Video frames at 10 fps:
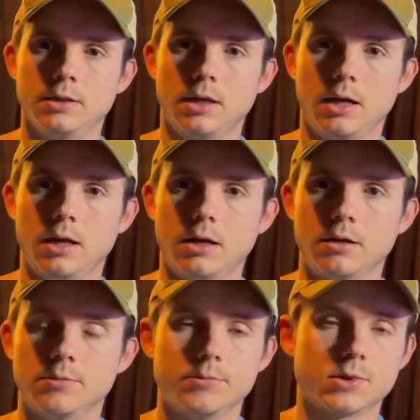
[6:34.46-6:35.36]

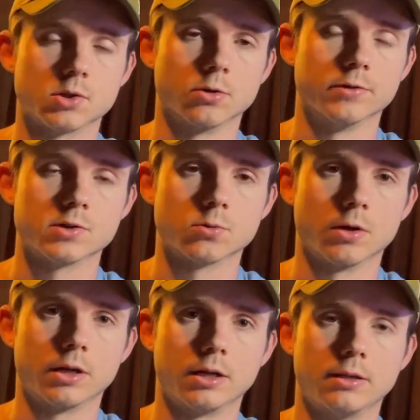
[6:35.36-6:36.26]
uh, service
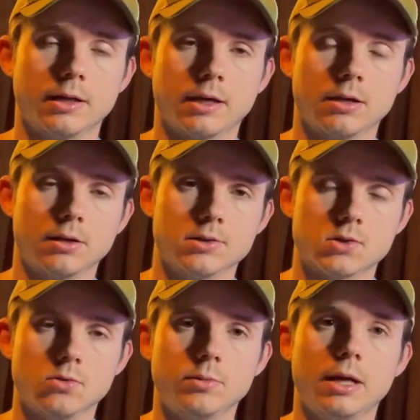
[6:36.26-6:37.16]
running that can
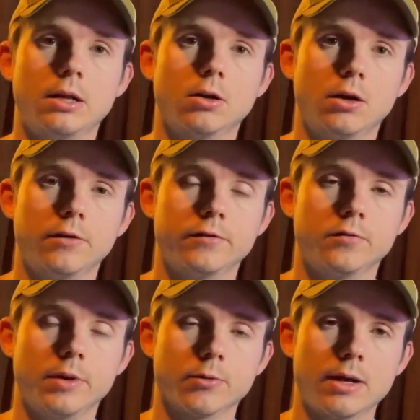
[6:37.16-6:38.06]
consume data off of
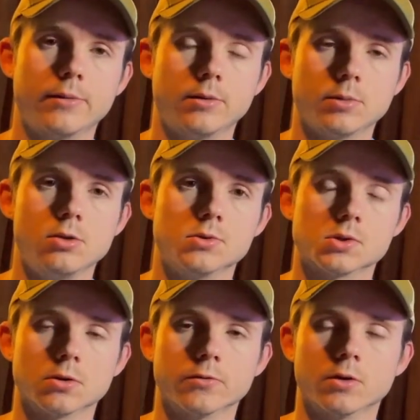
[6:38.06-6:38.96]
my RabbitMQ
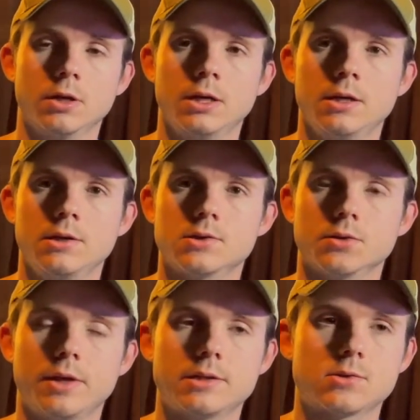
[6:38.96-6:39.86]
server. So
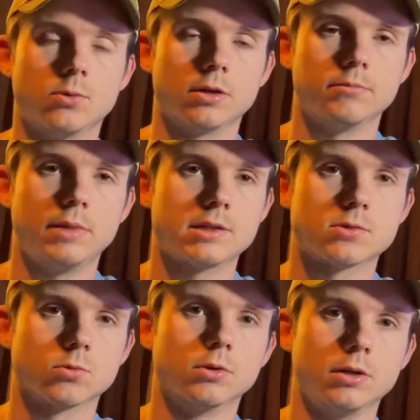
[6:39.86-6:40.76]
that's what
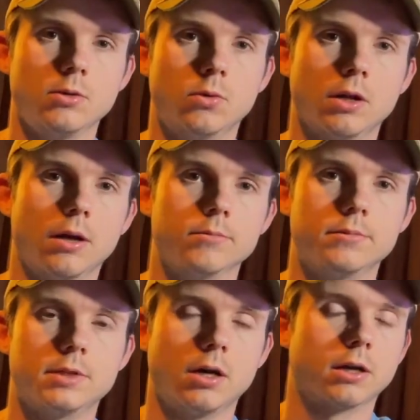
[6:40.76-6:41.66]
that's really what I'm
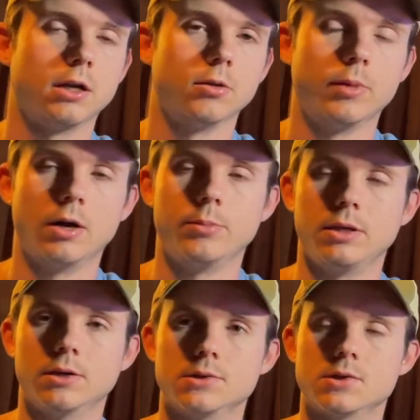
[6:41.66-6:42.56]
talking about,
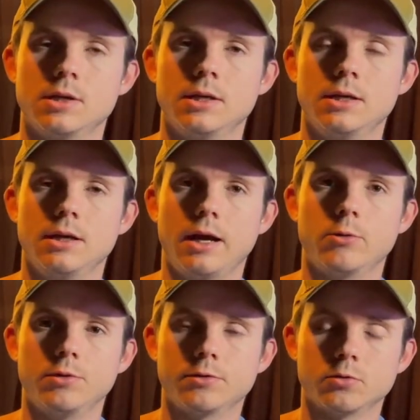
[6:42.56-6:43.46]
because I
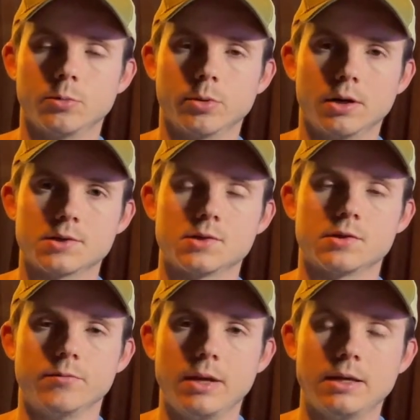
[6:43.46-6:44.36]
went through the process
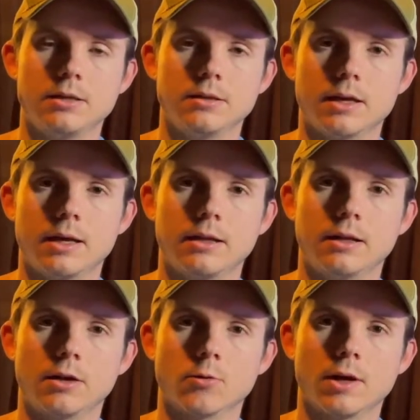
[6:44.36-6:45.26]
of making that and
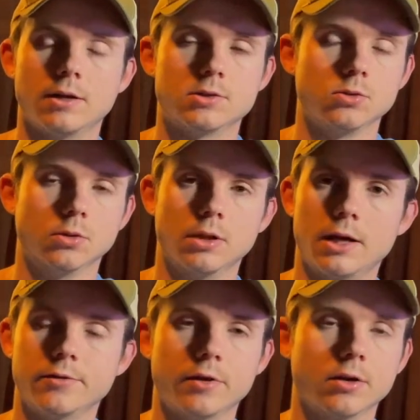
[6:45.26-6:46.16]
I ran into a
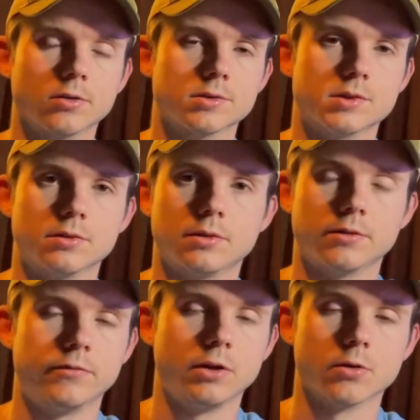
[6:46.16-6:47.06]
lot of errors and
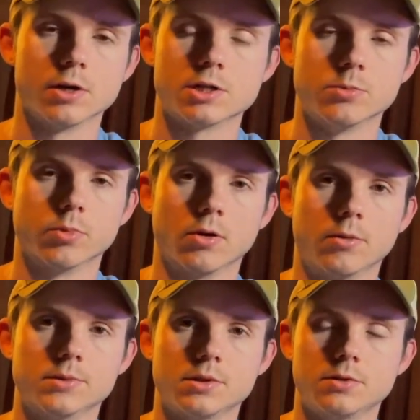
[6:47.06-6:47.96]
configuration
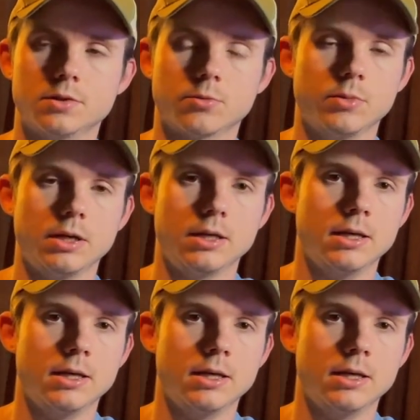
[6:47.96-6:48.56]
problems, and it took me.